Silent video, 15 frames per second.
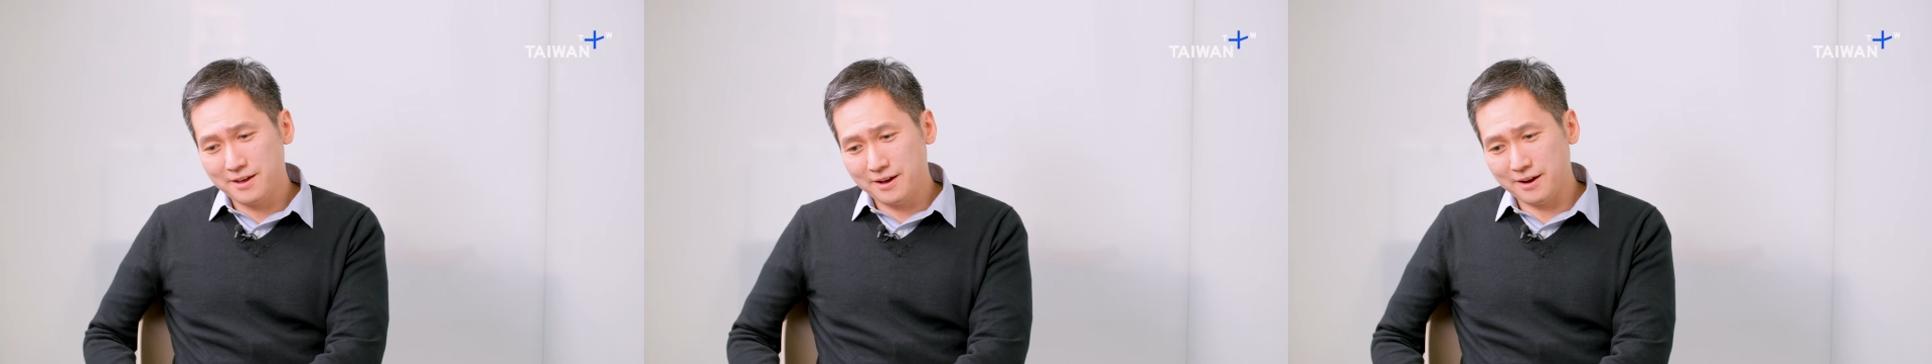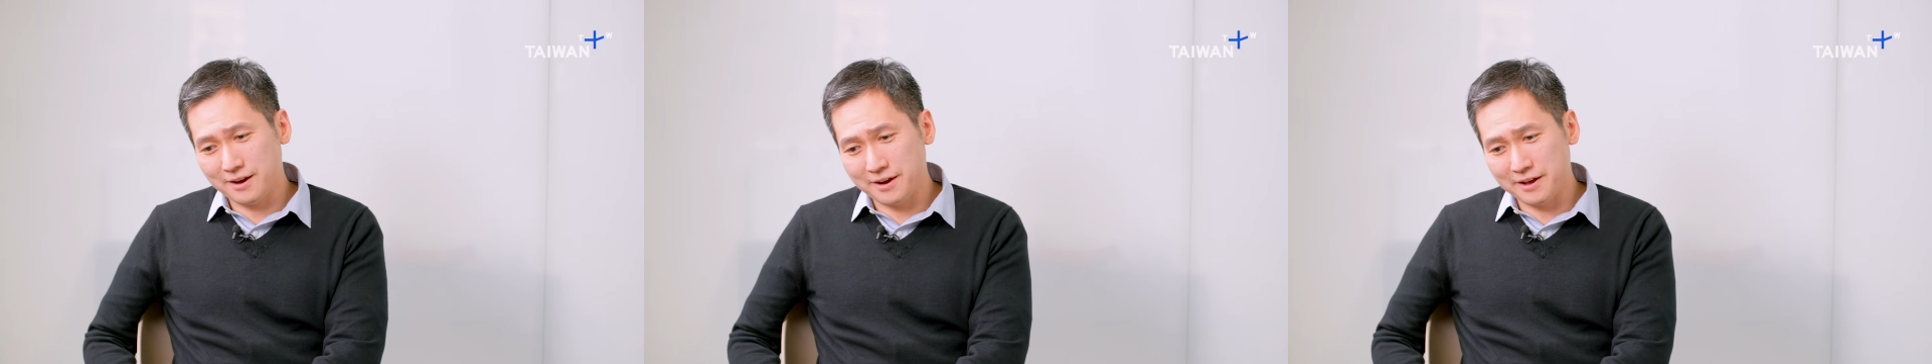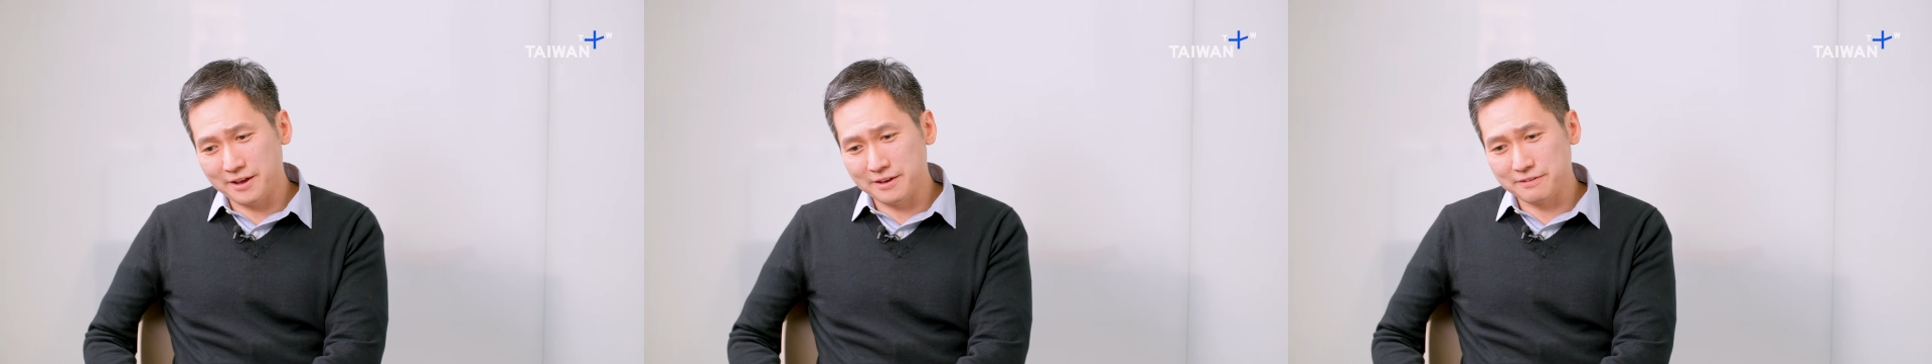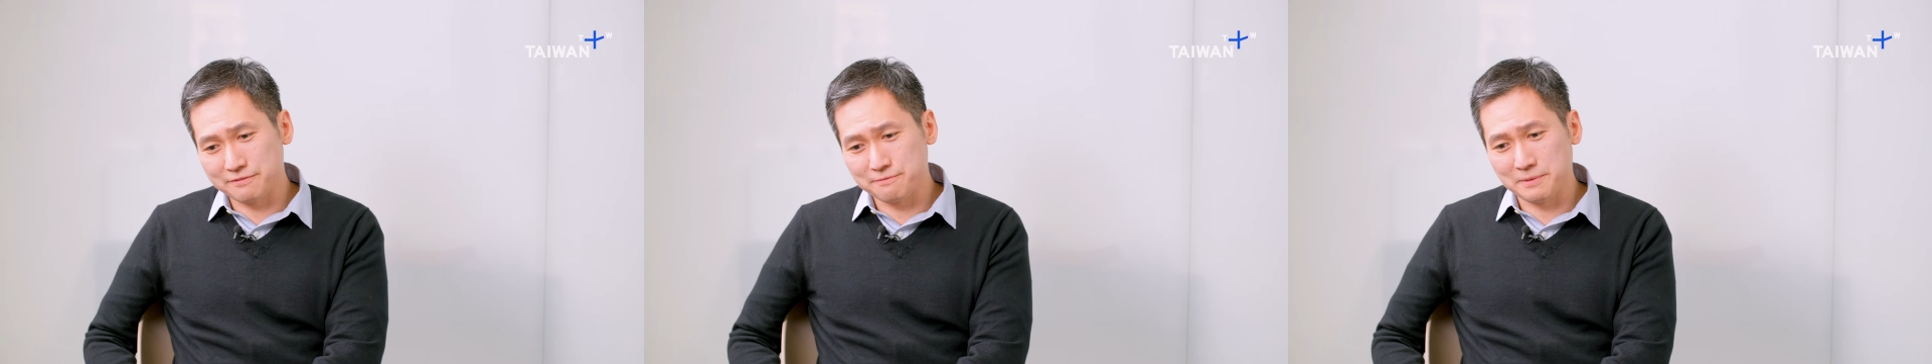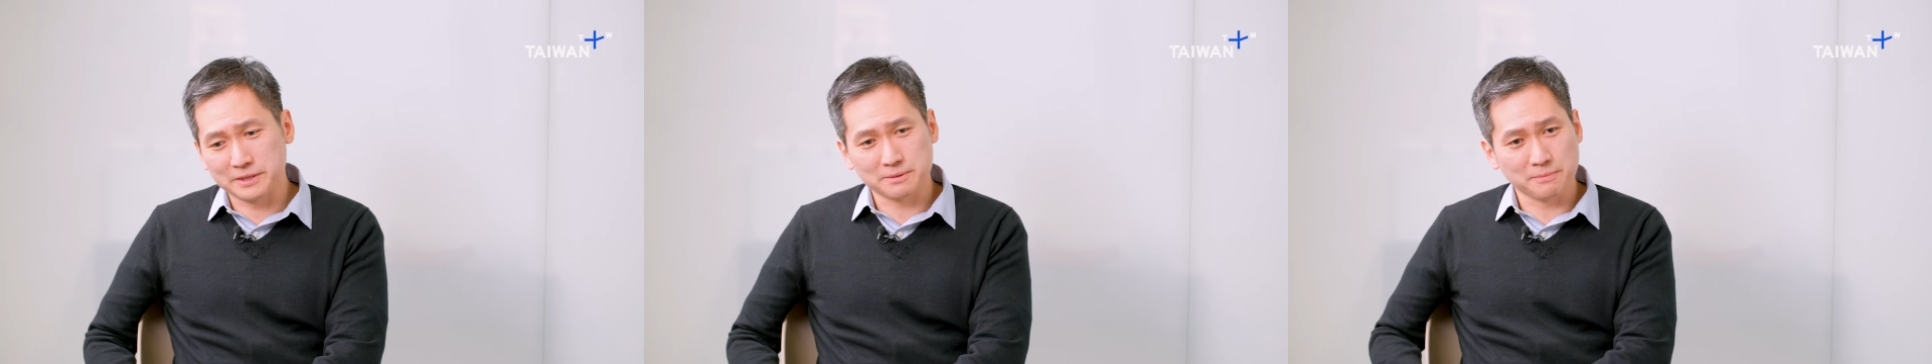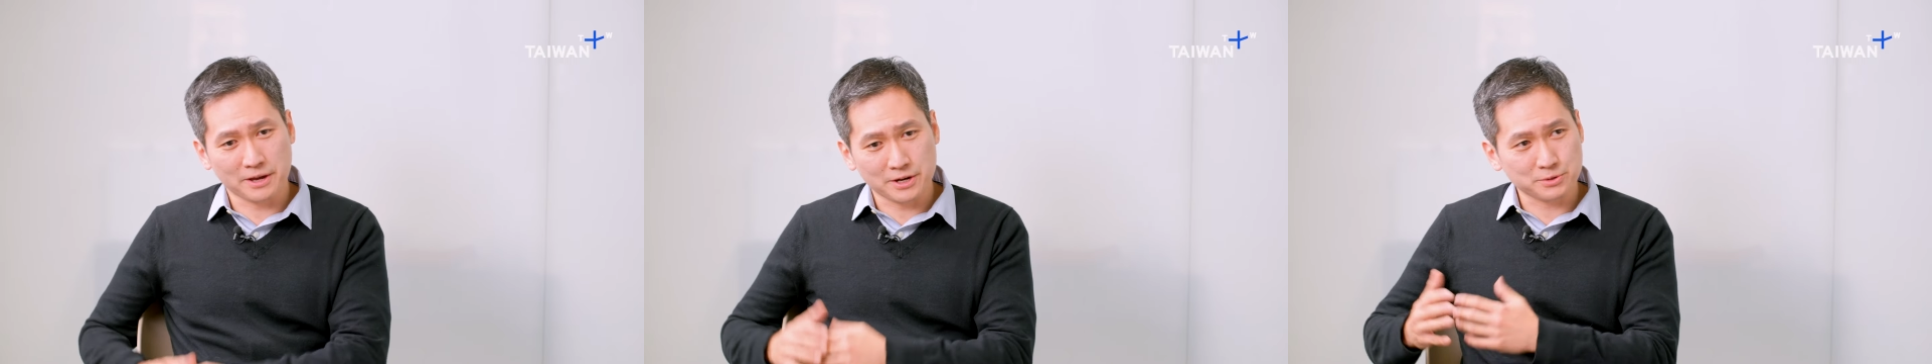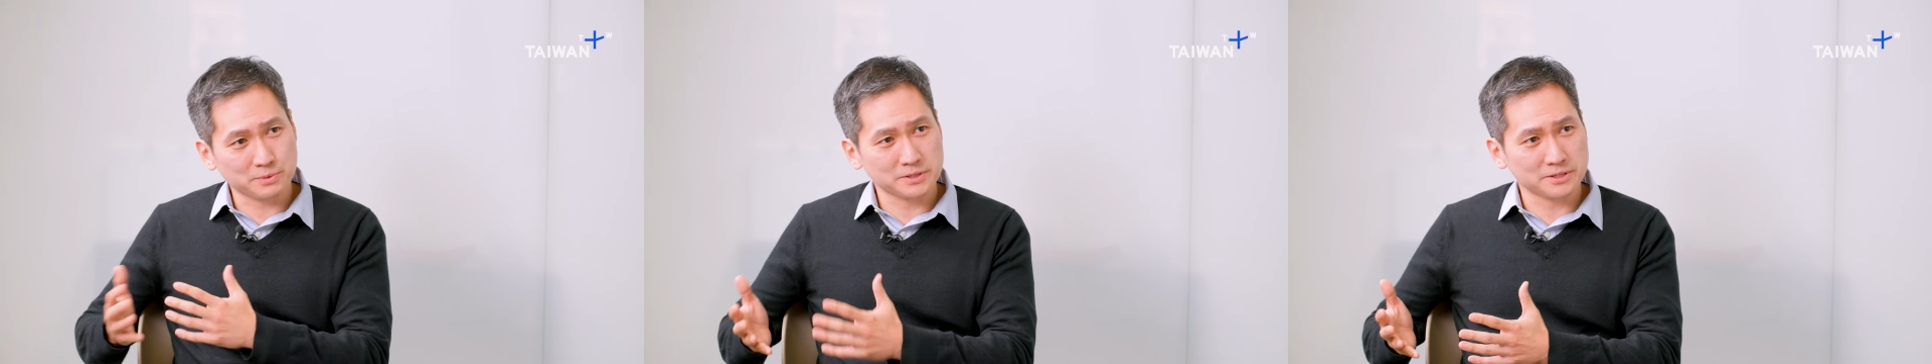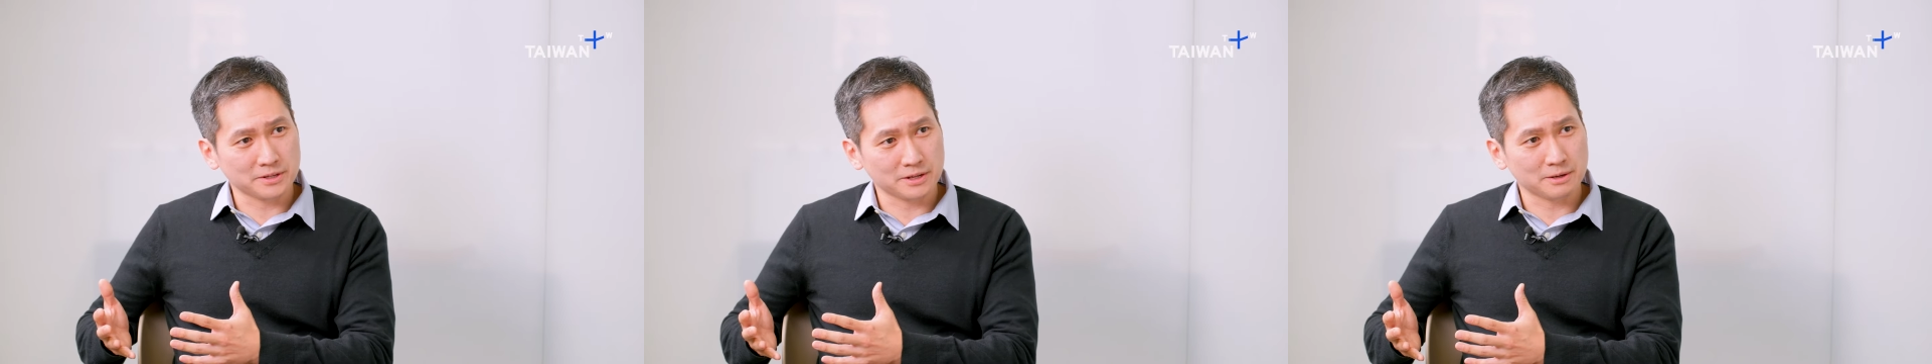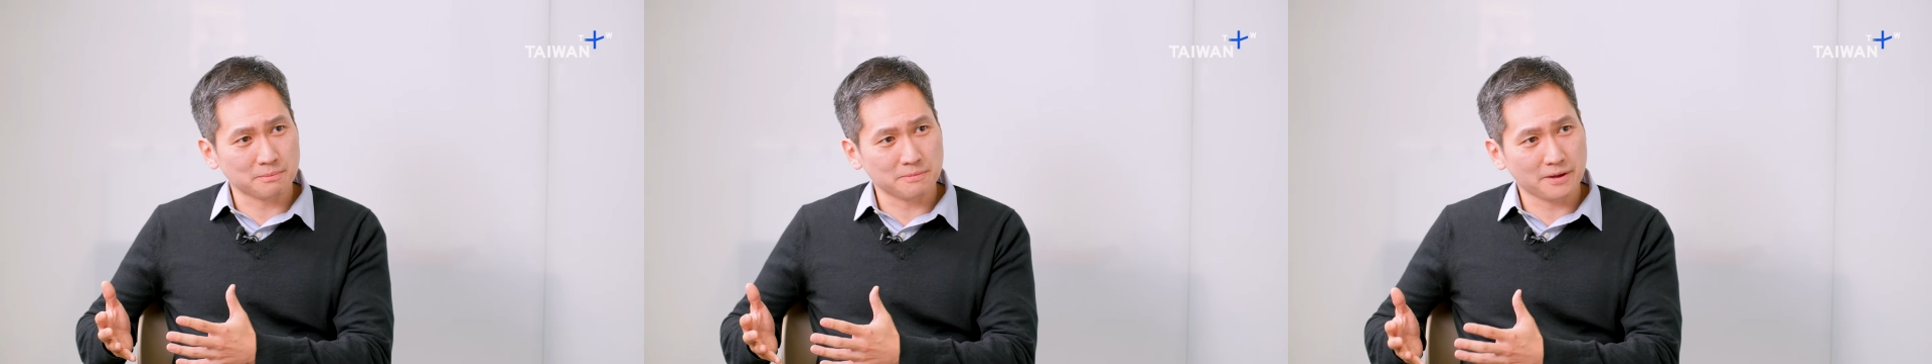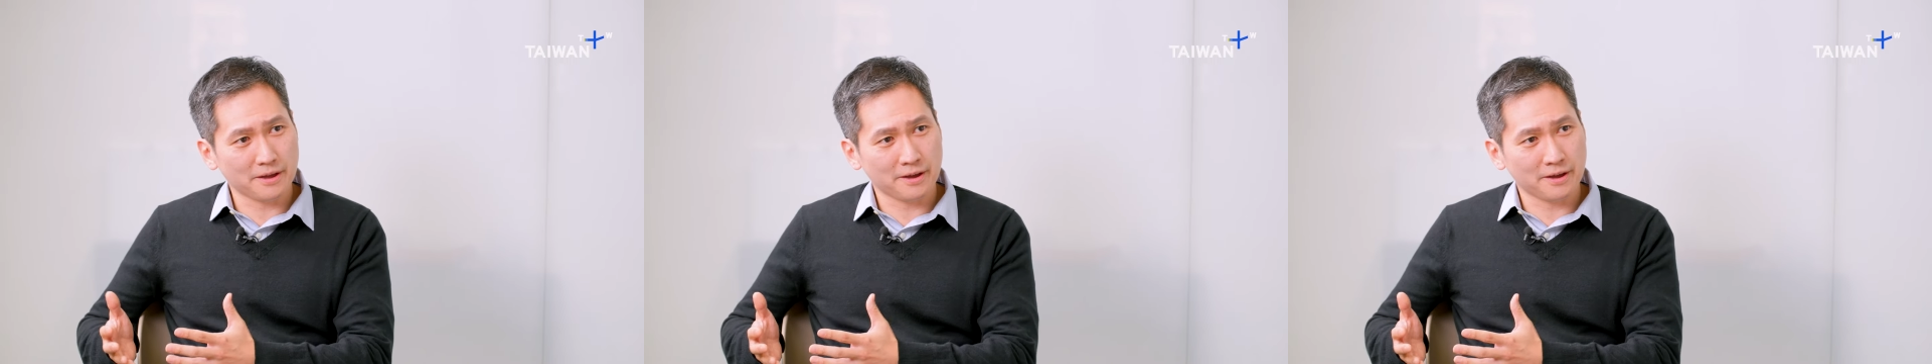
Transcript: I've met the management team,